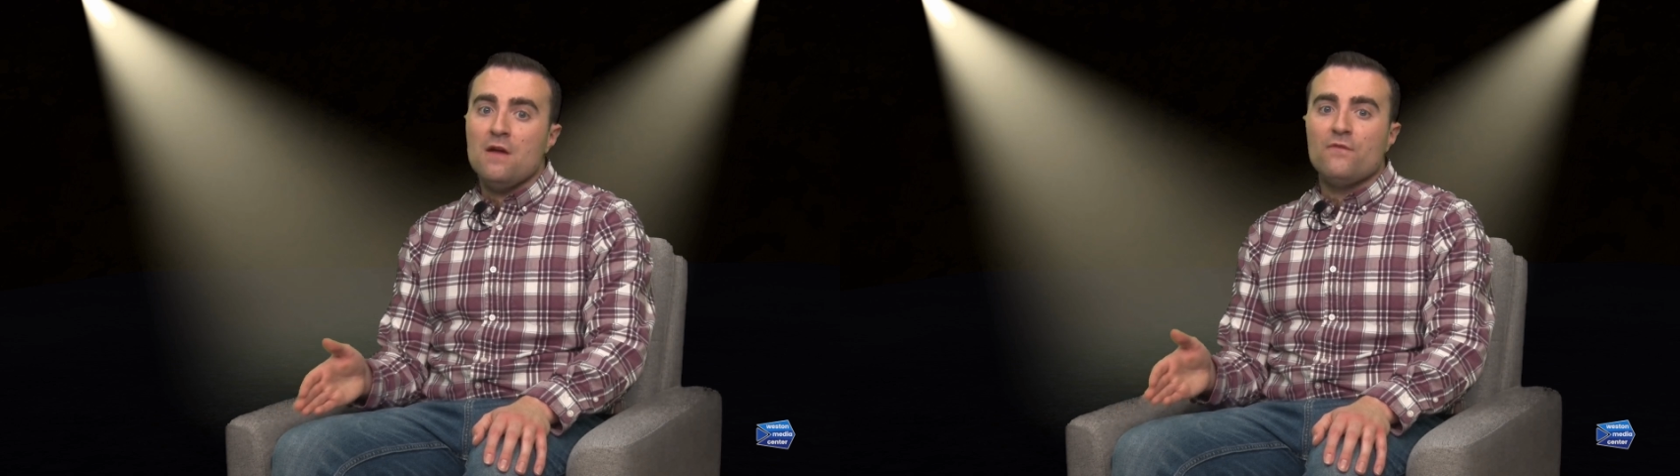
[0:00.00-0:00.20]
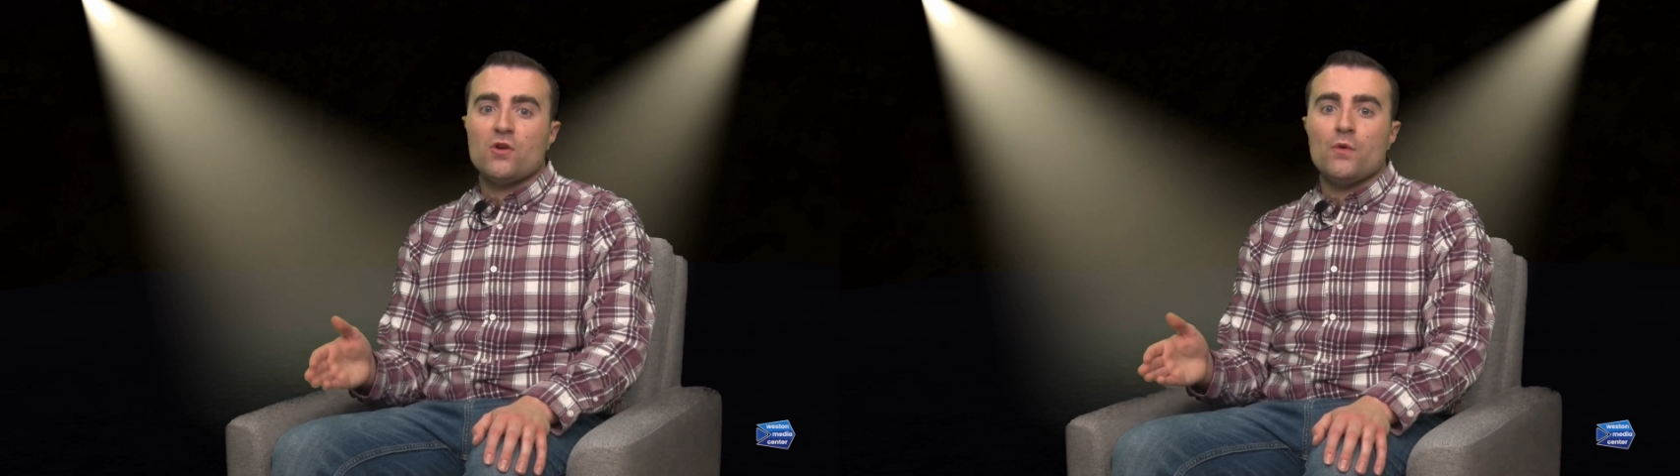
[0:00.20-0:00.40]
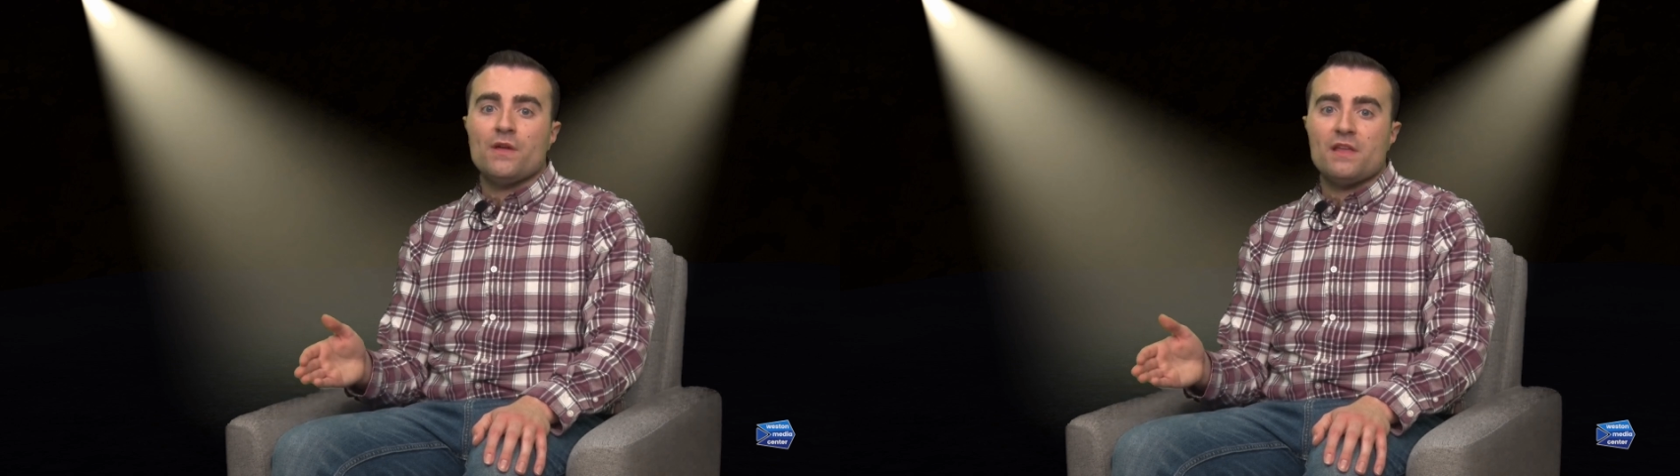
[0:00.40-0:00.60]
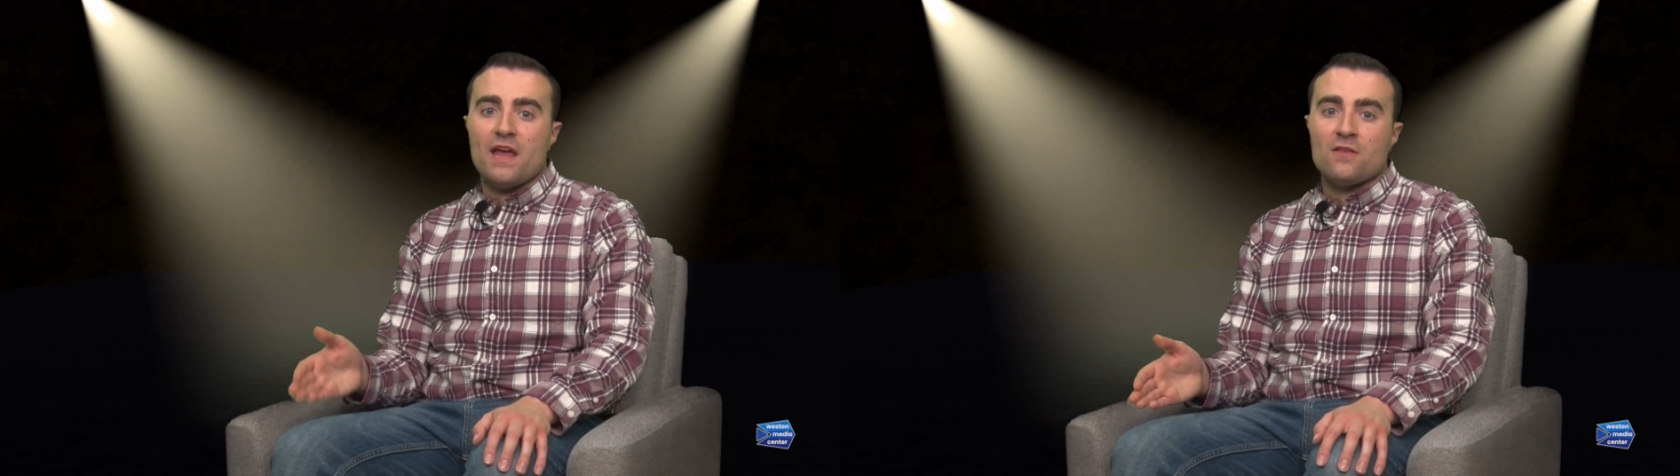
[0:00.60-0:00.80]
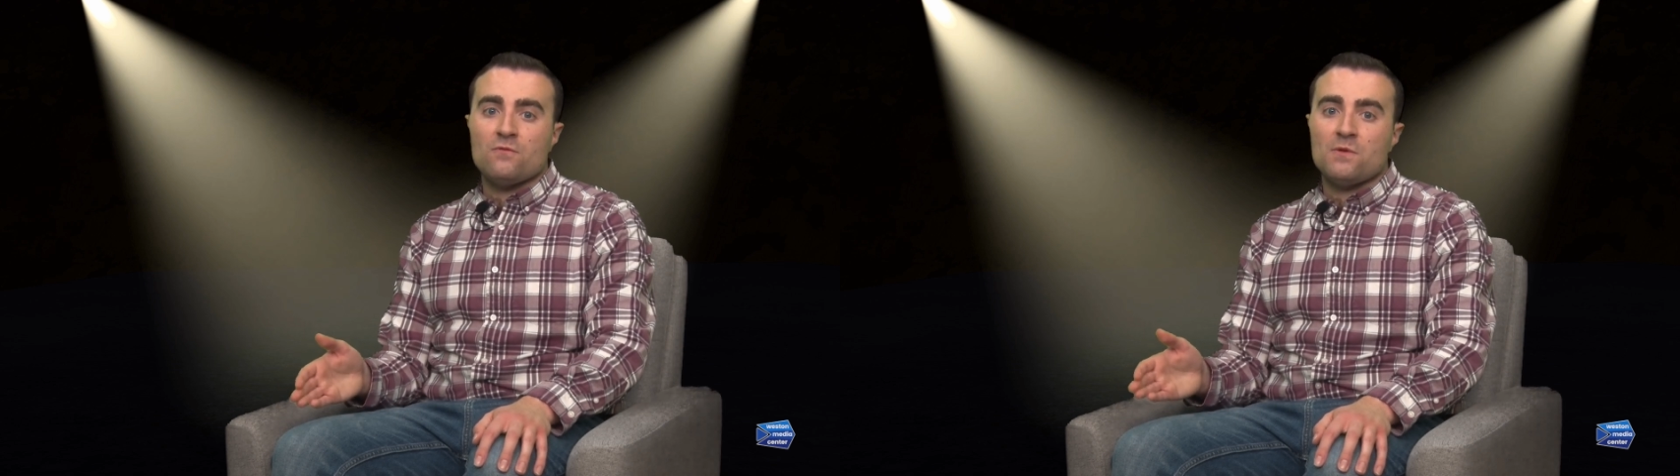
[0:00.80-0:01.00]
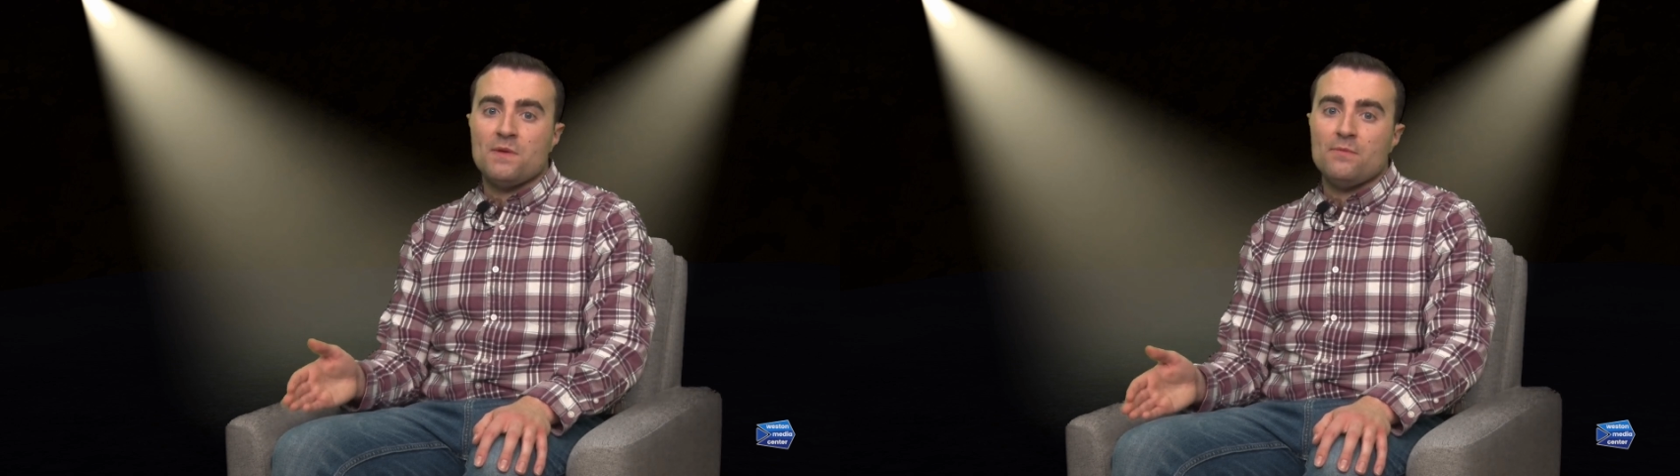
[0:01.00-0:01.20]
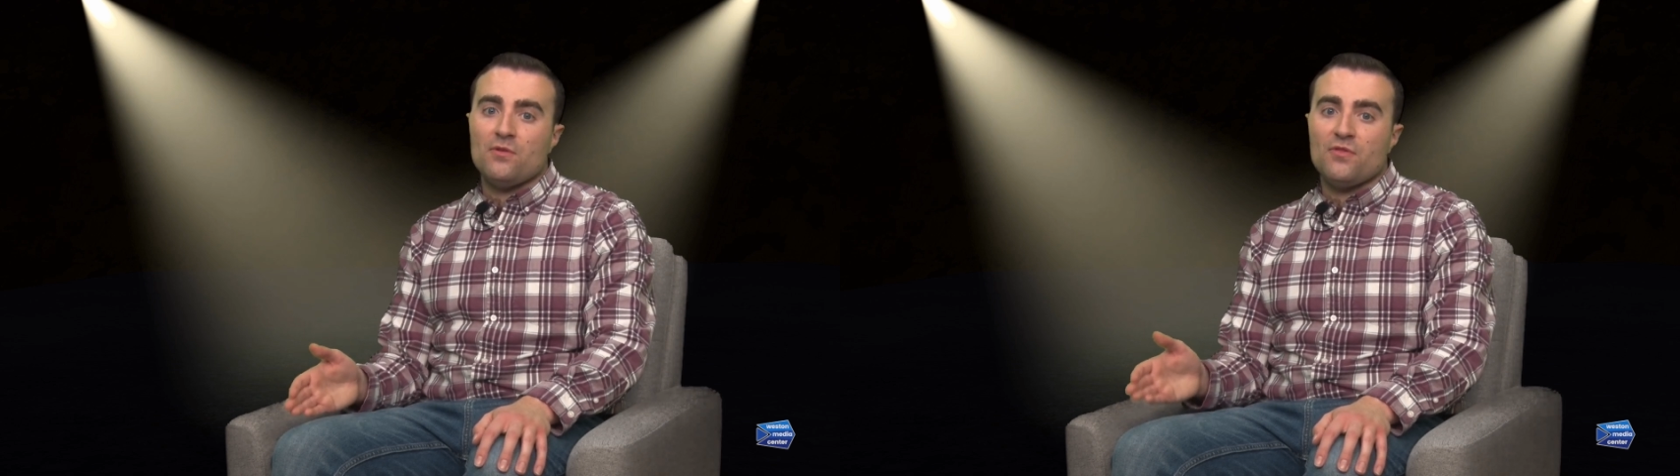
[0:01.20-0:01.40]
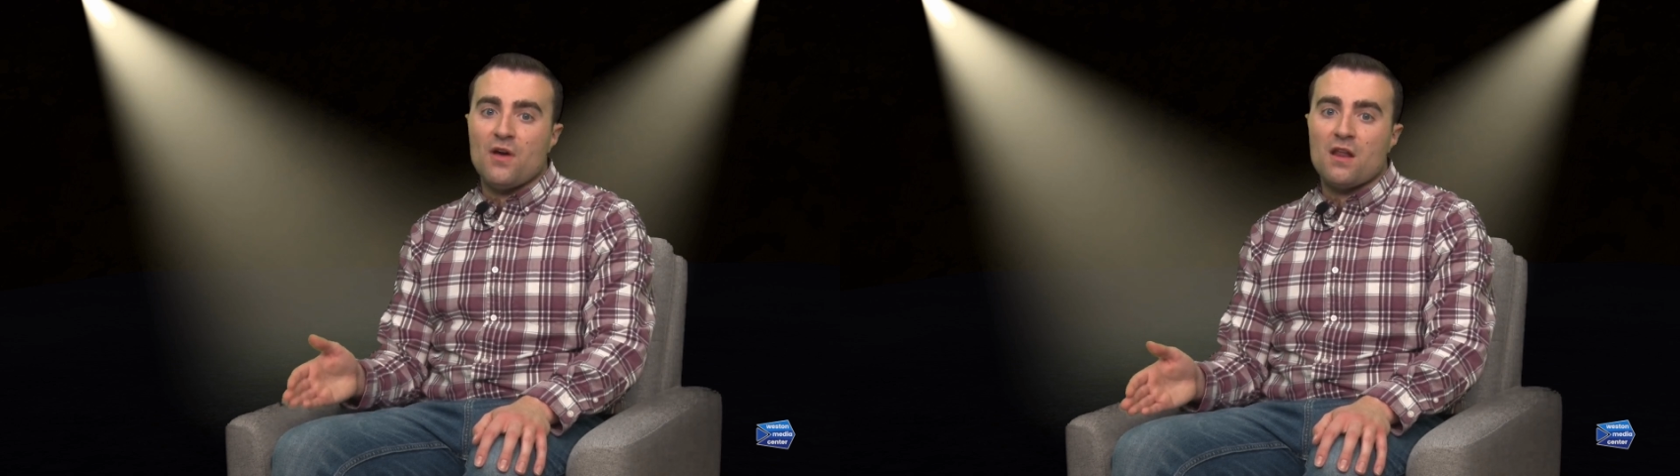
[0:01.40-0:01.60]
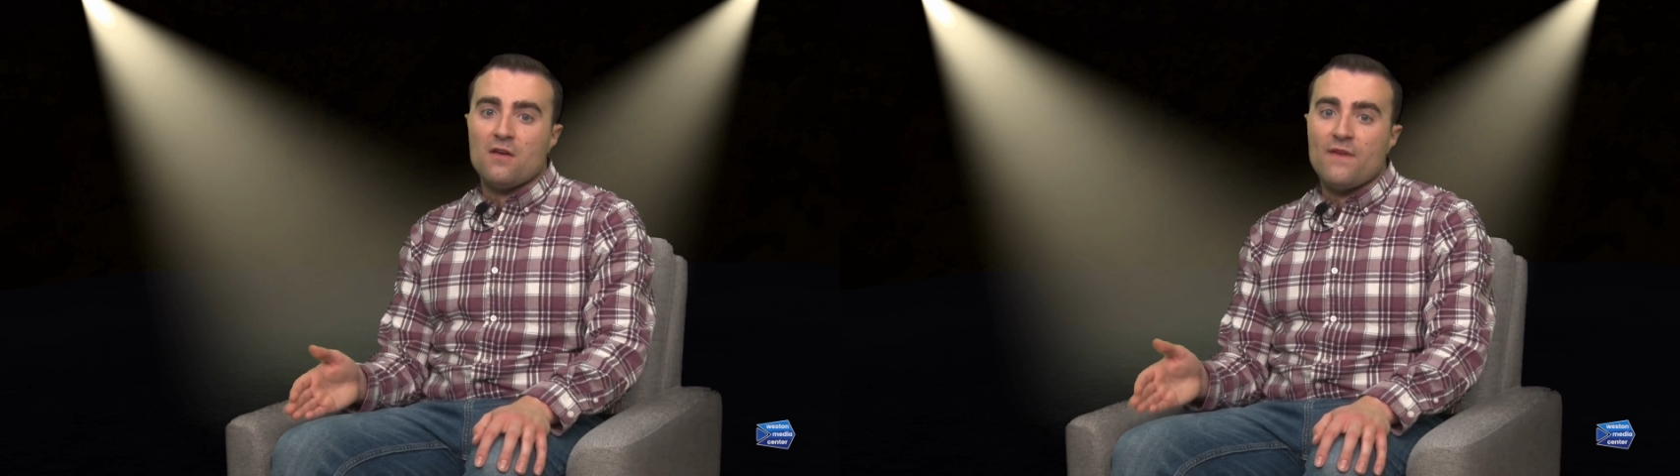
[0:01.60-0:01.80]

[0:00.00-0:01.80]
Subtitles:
for going against what people thought of